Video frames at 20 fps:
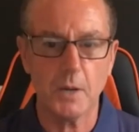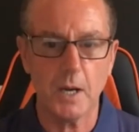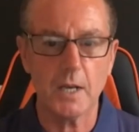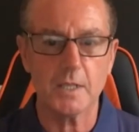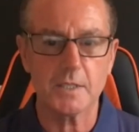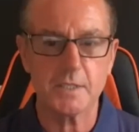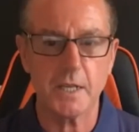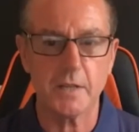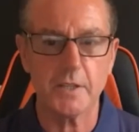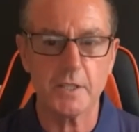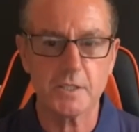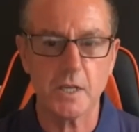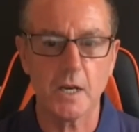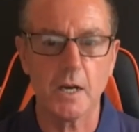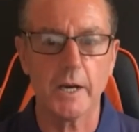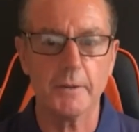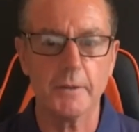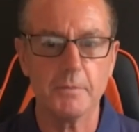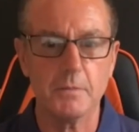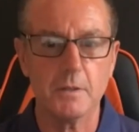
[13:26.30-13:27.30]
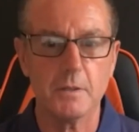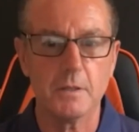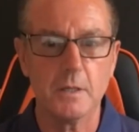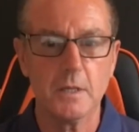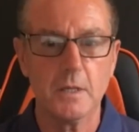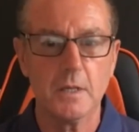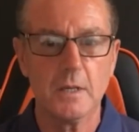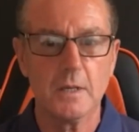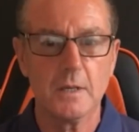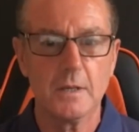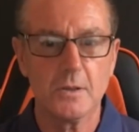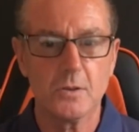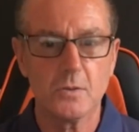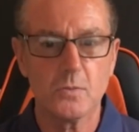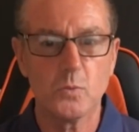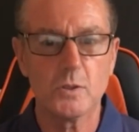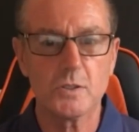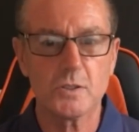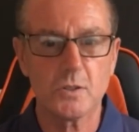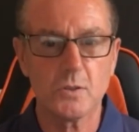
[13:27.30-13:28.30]
Palace at the time
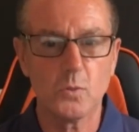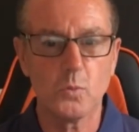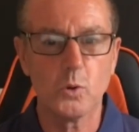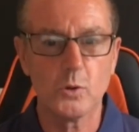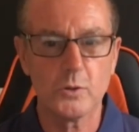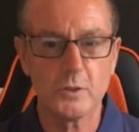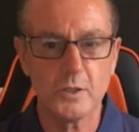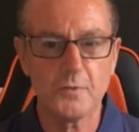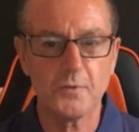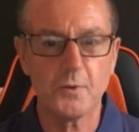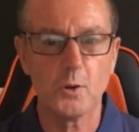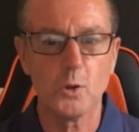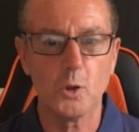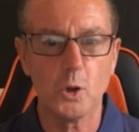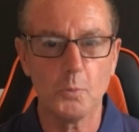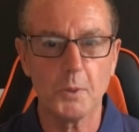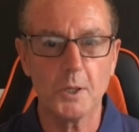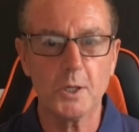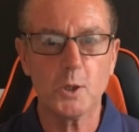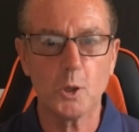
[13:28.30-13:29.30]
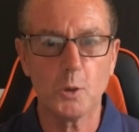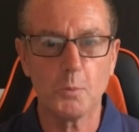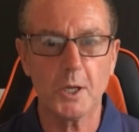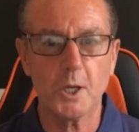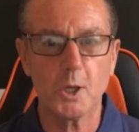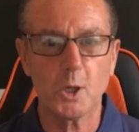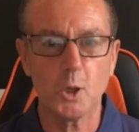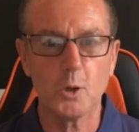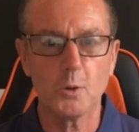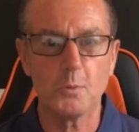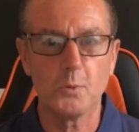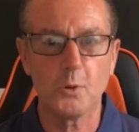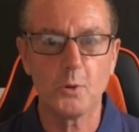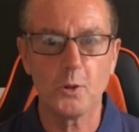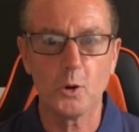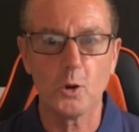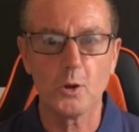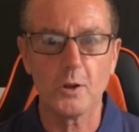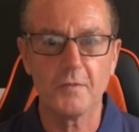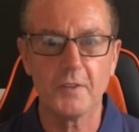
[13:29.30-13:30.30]
was a wonderful up-and-coming club with
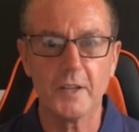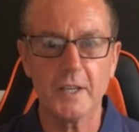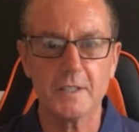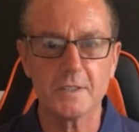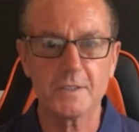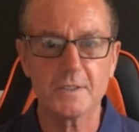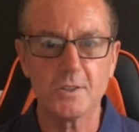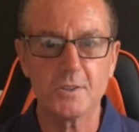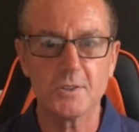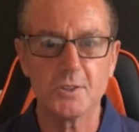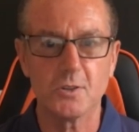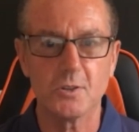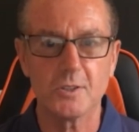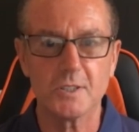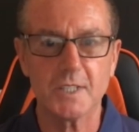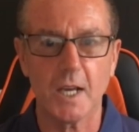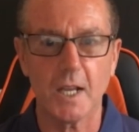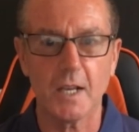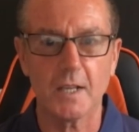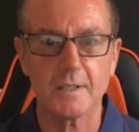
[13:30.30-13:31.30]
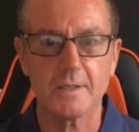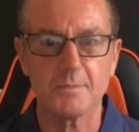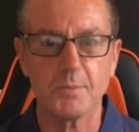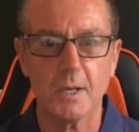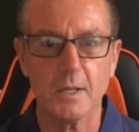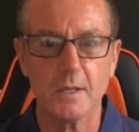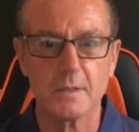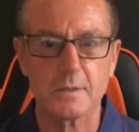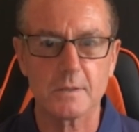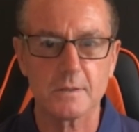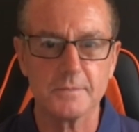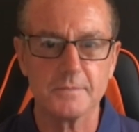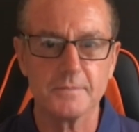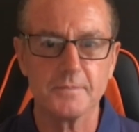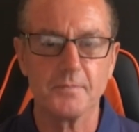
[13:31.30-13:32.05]
all of these good young talented players.